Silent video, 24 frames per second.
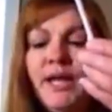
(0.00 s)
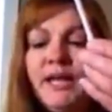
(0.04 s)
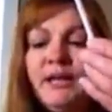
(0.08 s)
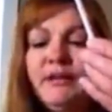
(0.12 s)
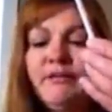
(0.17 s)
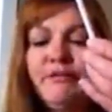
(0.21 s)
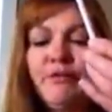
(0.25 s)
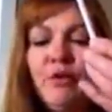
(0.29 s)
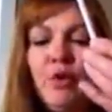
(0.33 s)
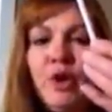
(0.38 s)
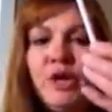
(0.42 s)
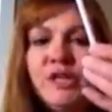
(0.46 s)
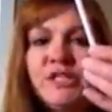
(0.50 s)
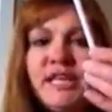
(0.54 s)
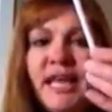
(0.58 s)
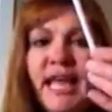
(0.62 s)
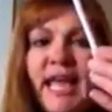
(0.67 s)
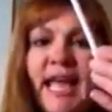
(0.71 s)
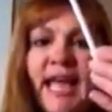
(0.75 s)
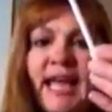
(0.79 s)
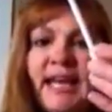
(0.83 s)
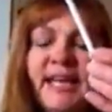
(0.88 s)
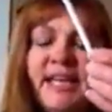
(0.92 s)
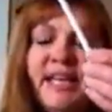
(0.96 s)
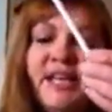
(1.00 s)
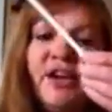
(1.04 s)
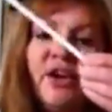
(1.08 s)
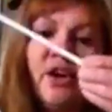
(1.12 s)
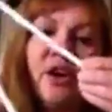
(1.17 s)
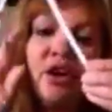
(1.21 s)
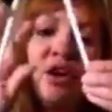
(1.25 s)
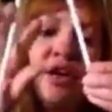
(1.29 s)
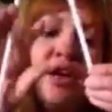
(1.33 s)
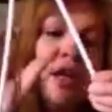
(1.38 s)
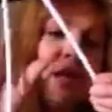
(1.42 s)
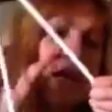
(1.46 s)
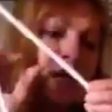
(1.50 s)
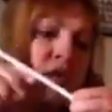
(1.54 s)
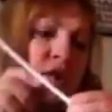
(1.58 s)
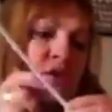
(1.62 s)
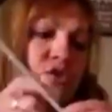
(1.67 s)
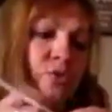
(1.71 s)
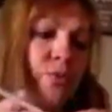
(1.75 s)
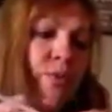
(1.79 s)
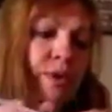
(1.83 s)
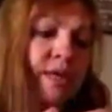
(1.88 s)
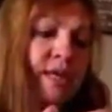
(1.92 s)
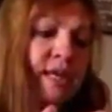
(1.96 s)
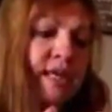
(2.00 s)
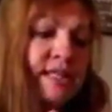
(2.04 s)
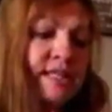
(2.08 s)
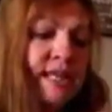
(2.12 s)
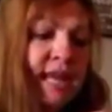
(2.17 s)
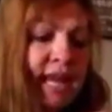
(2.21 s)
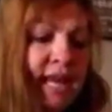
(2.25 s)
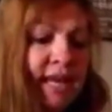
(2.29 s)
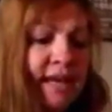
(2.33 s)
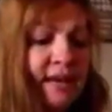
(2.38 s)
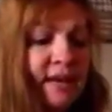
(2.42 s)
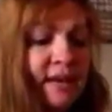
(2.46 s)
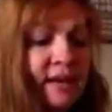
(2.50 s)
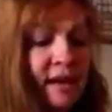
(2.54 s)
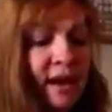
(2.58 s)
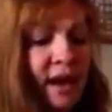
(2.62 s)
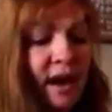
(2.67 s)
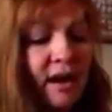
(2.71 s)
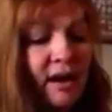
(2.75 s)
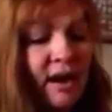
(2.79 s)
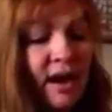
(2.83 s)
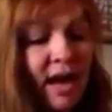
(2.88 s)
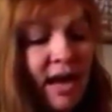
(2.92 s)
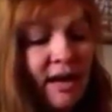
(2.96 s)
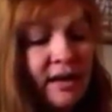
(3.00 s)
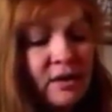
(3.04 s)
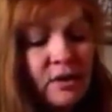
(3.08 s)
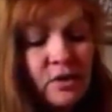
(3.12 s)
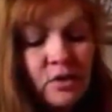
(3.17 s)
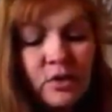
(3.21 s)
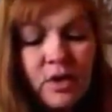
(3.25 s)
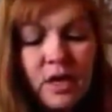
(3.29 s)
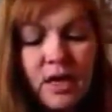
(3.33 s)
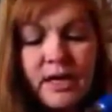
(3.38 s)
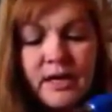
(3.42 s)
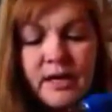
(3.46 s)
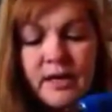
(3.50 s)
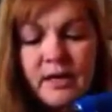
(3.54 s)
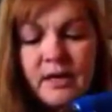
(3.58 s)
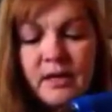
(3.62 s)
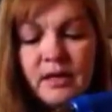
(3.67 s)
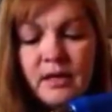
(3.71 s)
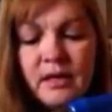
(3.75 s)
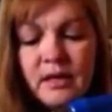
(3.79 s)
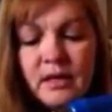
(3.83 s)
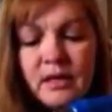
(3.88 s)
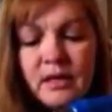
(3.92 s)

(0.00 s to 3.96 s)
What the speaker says: waiting for to add here. So we're going to take our hot glue gun.